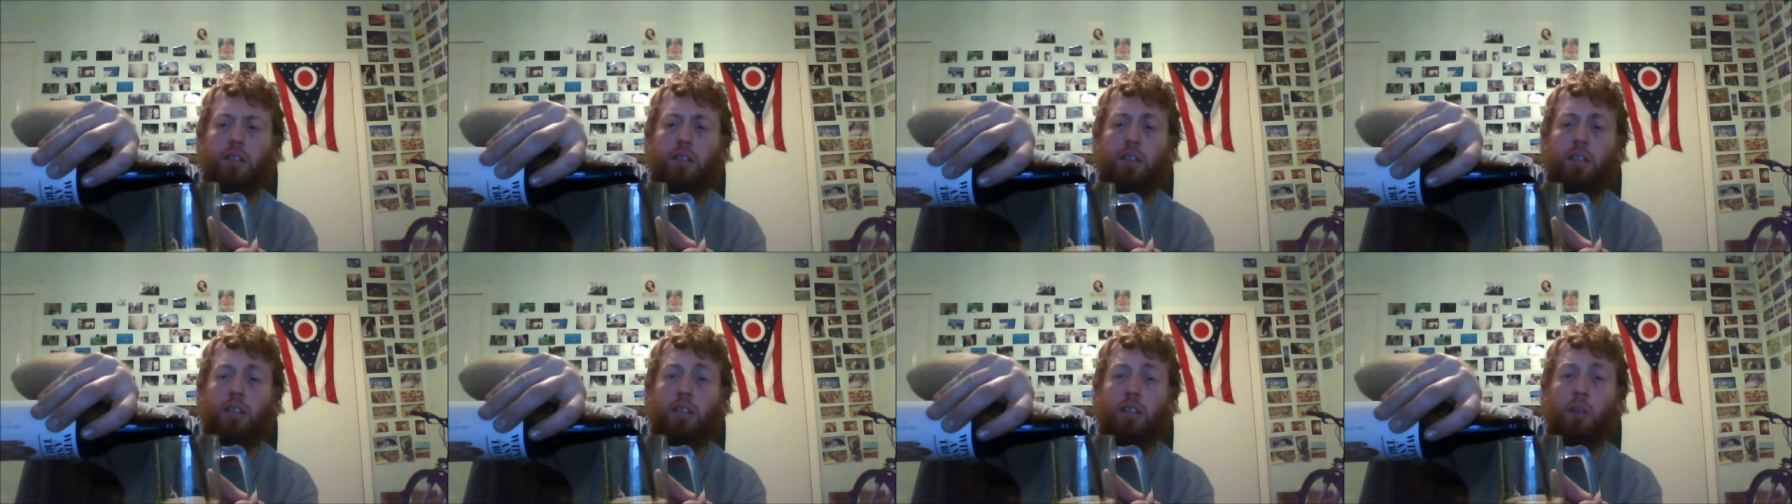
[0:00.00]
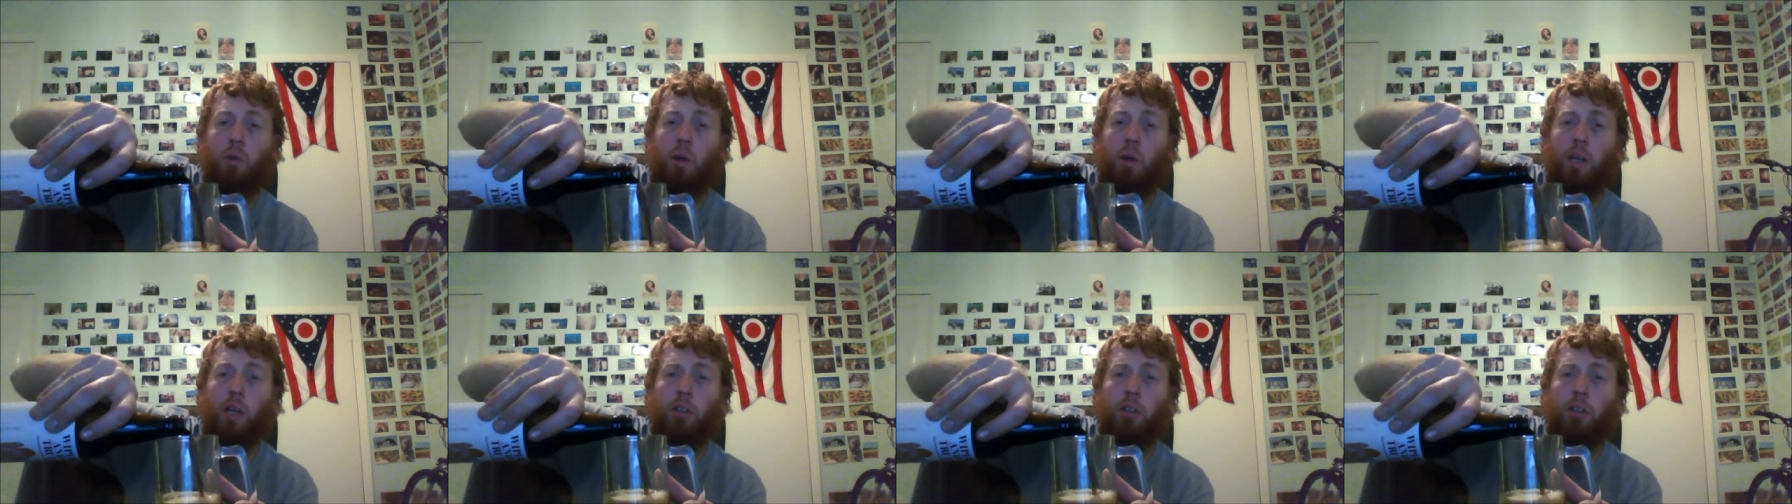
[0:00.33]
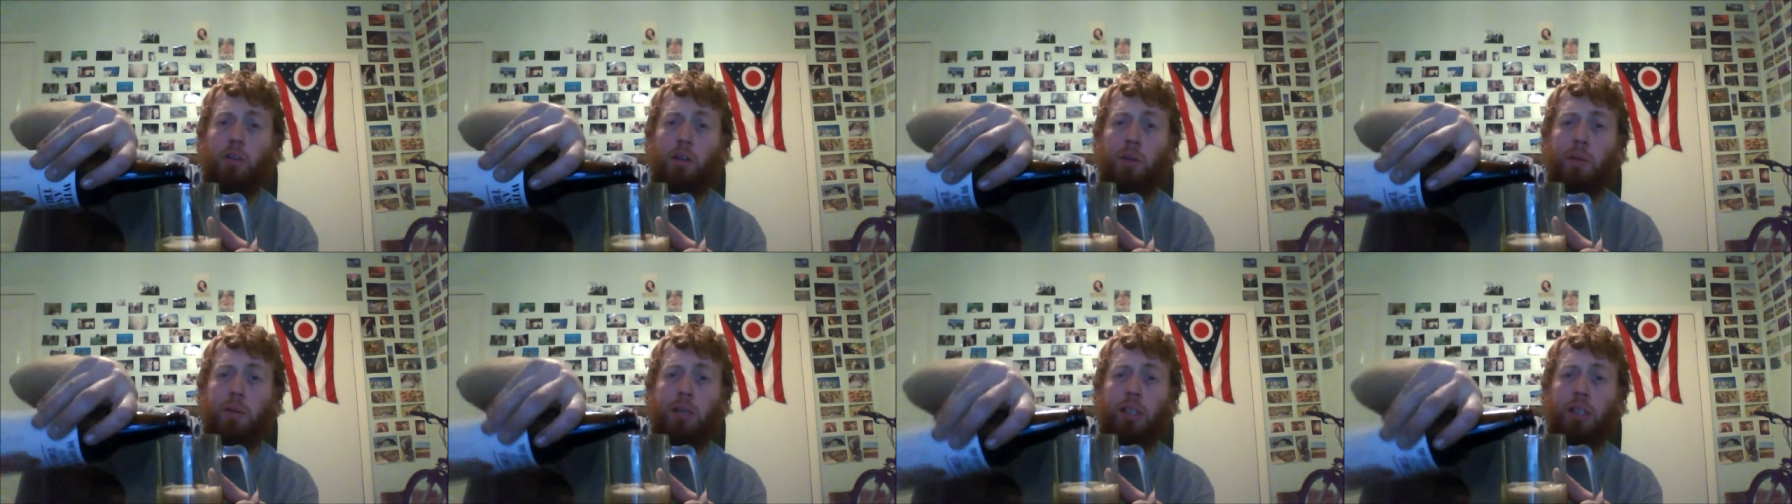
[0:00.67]
It's quite
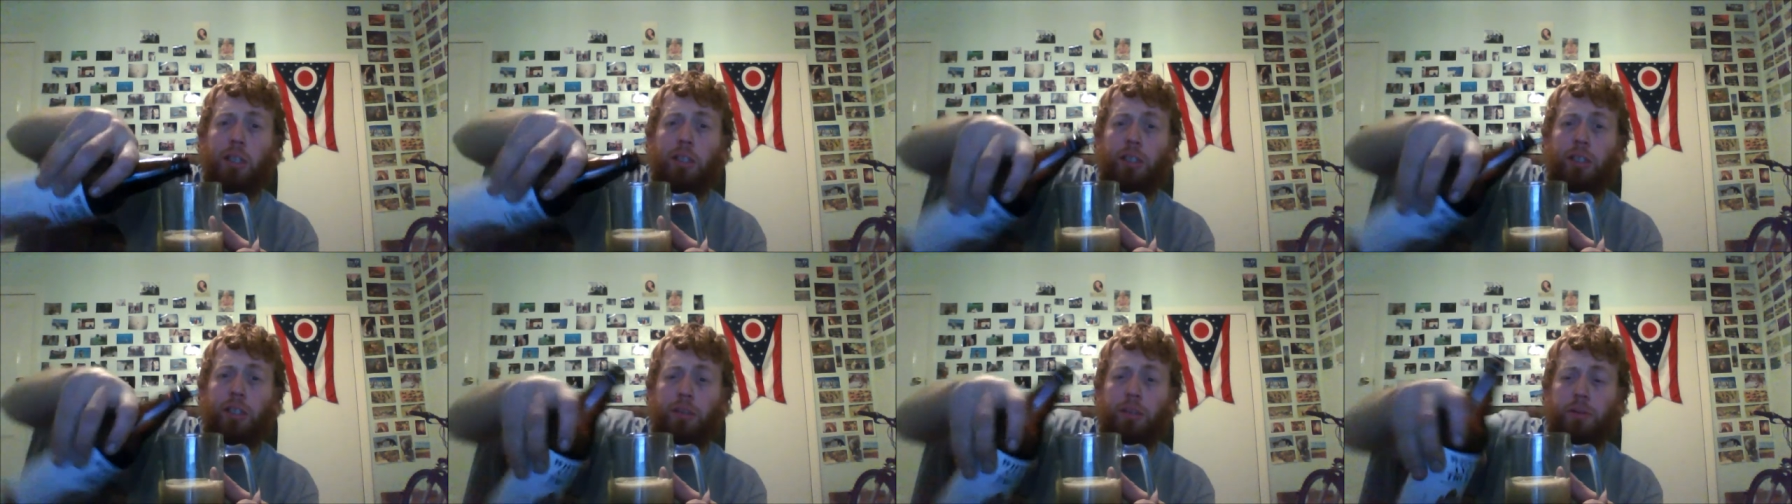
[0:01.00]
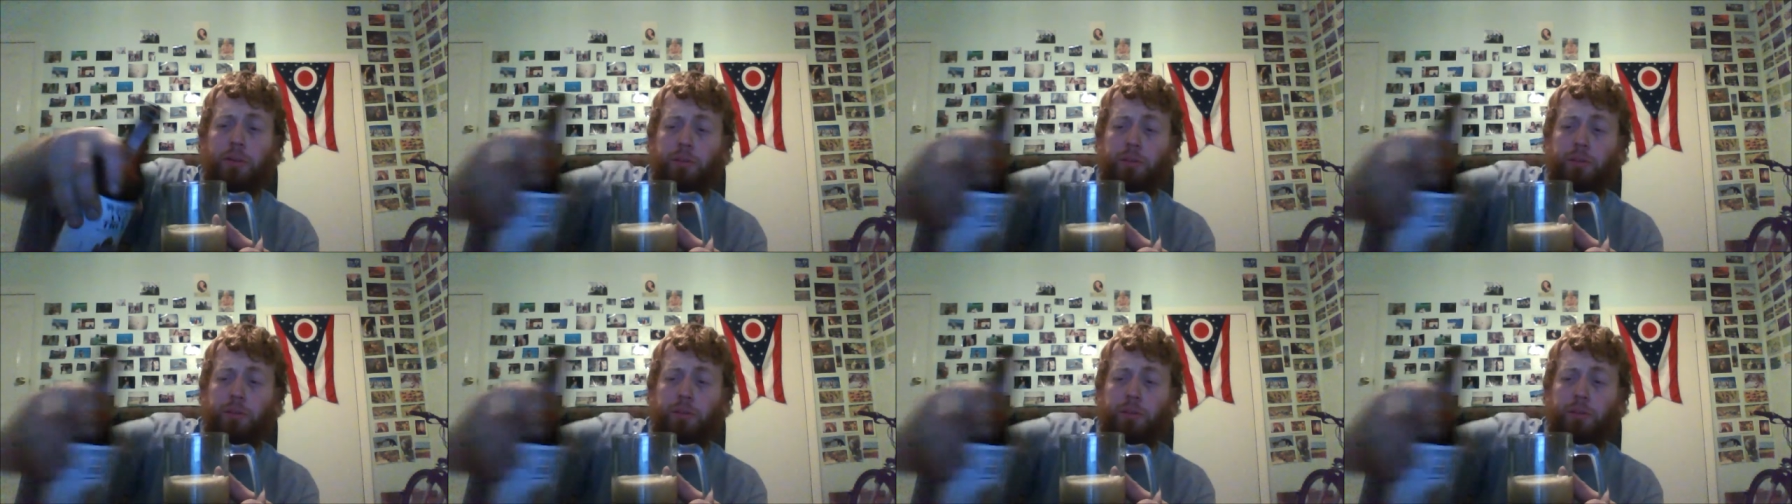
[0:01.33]
creamy actually,